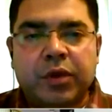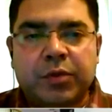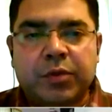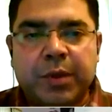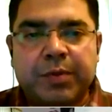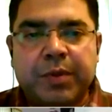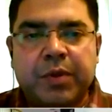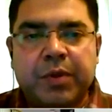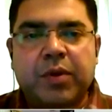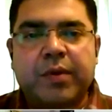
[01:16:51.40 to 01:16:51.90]
those
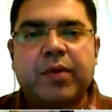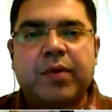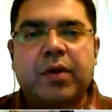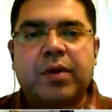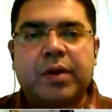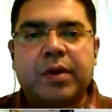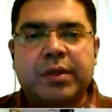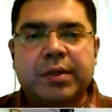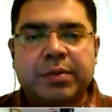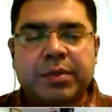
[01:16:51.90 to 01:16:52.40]
people who have
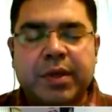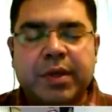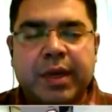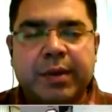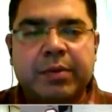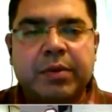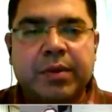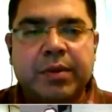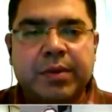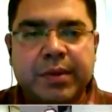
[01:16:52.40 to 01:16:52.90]
already
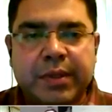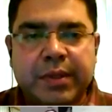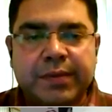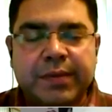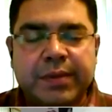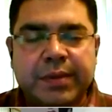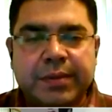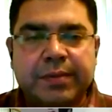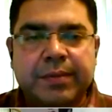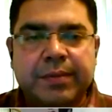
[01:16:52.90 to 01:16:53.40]
subscribed to our
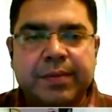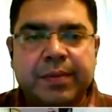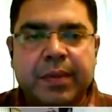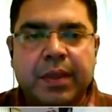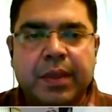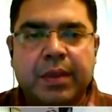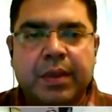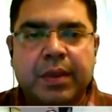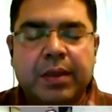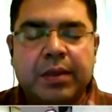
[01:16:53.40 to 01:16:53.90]
service.
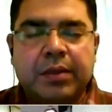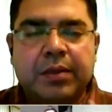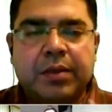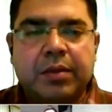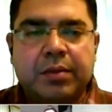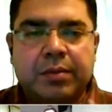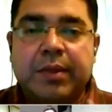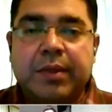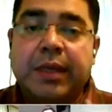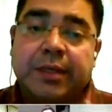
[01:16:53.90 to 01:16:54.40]

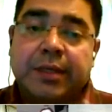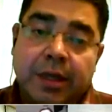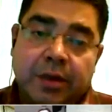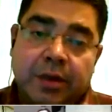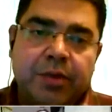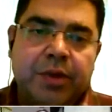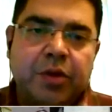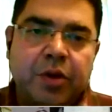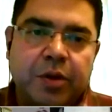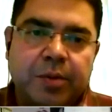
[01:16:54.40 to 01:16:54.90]
So that's
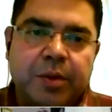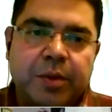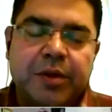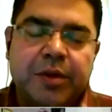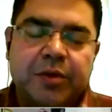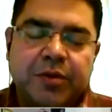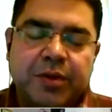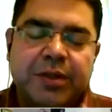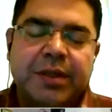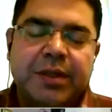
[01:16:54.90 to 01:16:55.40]
how we go
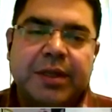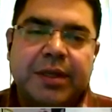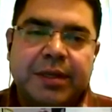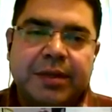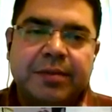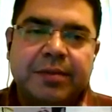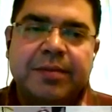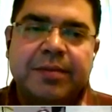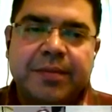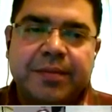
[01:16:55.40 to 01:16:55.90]
about addressing it.